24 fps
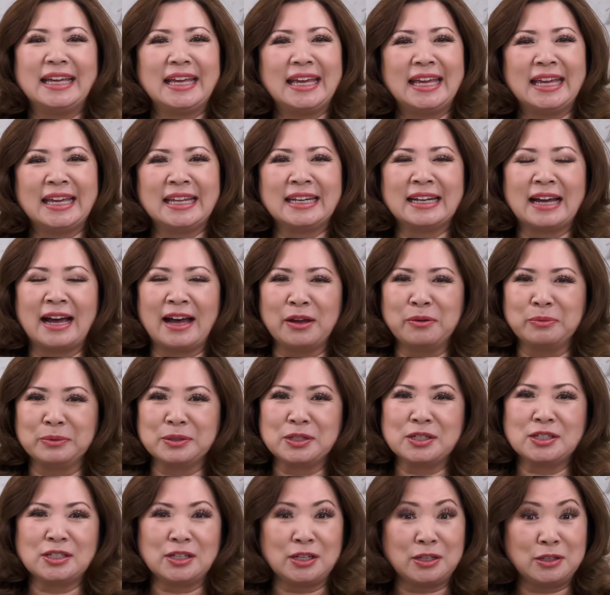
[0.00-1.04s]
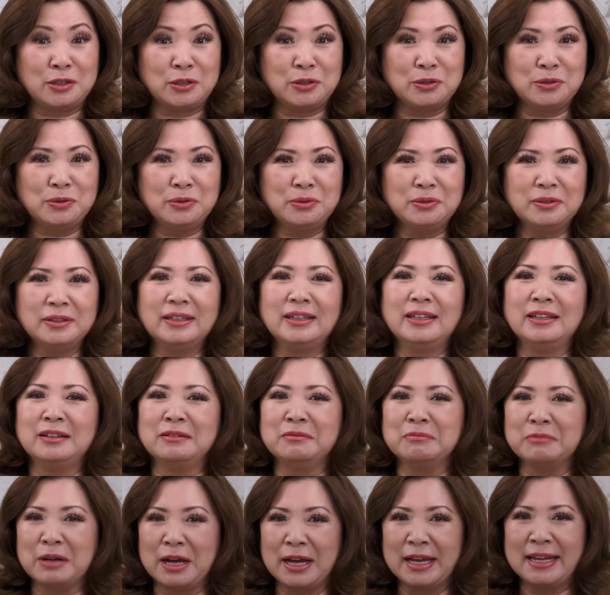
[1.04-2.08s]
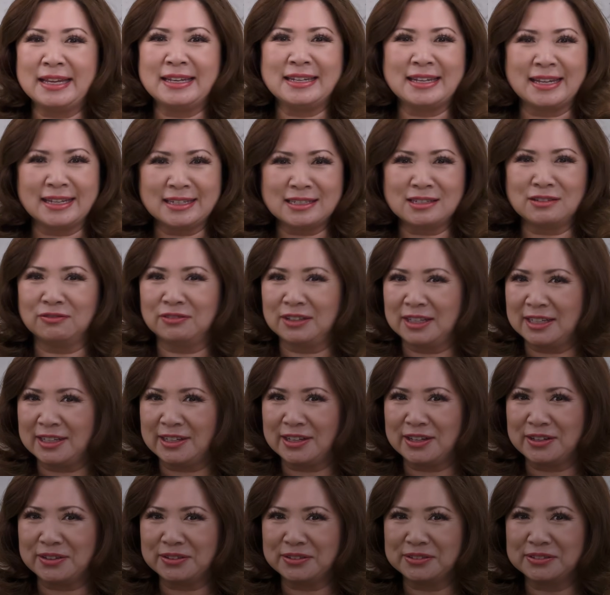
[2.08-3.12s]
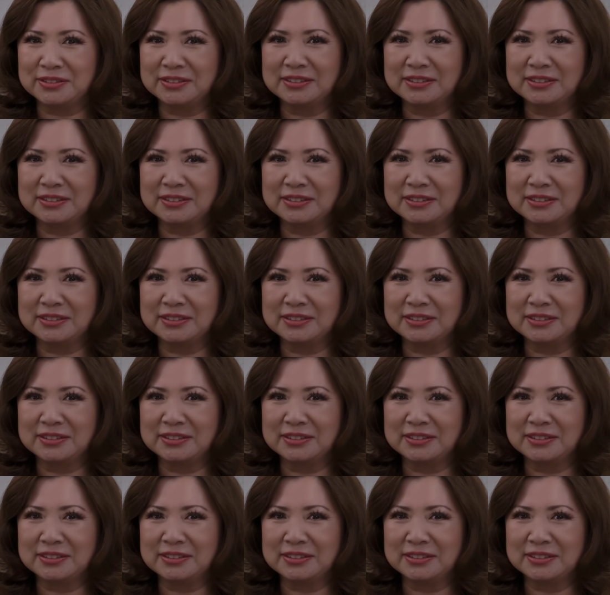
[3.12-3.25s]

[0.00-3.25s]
And I will see you in my next video.